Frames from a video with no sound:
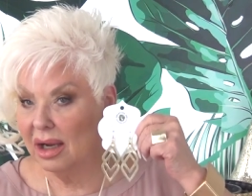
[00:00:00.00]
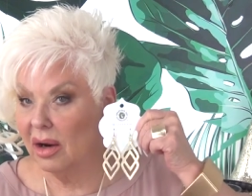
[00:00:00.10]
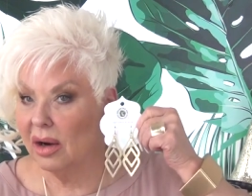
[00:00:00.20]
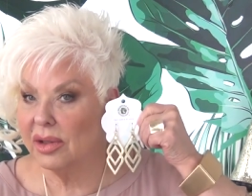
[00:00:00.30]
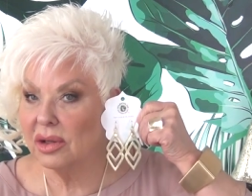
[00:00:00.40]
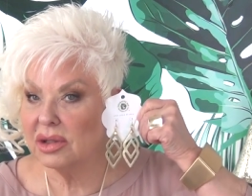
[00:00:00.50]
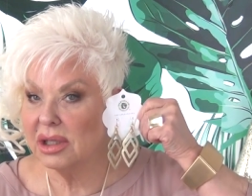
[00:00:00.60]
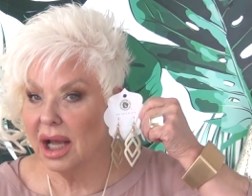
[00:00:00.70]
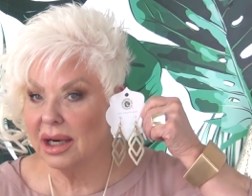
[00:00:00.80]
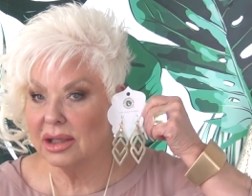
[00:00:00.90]
Are those
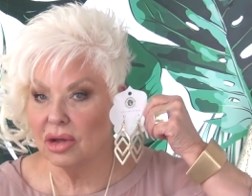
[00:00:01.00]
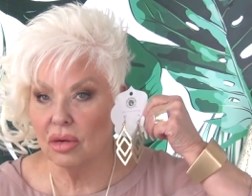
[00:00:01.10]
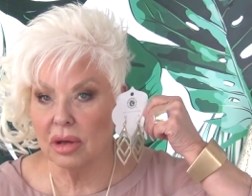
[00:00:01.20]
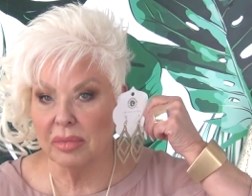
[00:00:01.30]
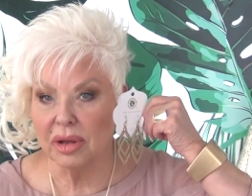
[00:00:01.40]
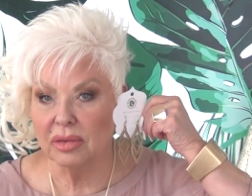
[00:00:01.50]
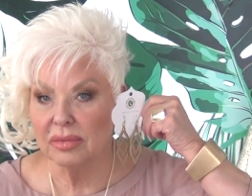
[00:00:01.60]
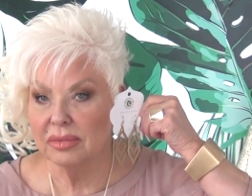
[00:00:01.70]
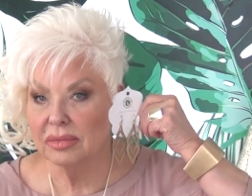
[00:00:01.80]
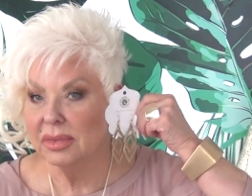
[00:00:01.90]
not adorable?
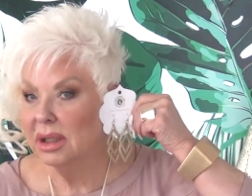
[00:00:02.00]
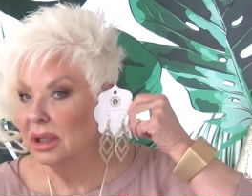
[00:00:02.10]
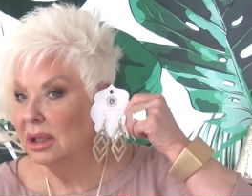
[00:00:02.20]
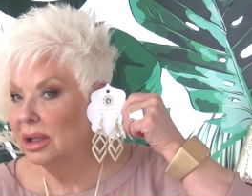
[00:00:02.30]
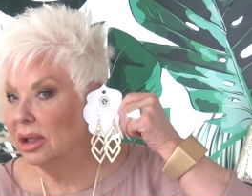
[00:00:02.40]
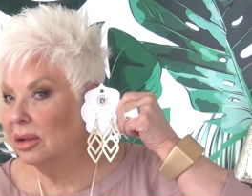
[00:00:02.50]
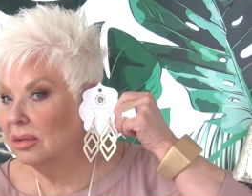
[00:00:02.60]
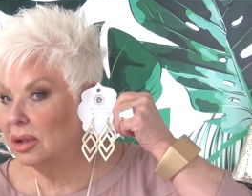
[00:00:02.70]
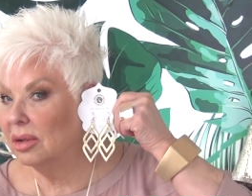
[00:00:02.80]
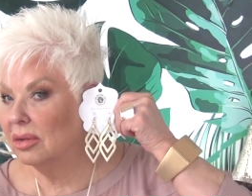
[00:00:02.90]

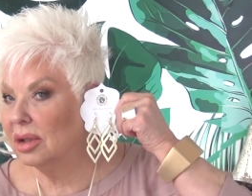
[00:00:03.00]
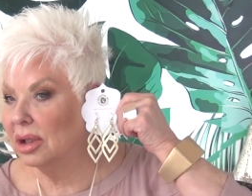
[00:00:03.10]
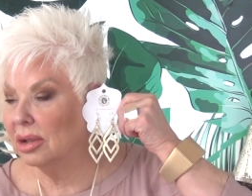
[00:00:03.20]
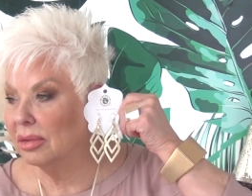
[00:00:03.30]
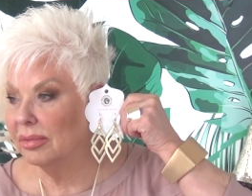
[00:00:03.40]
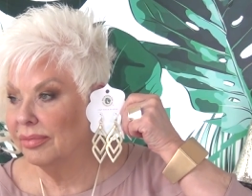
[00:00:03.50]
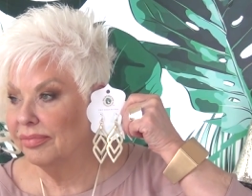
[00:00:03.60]
Cute, cute, cute.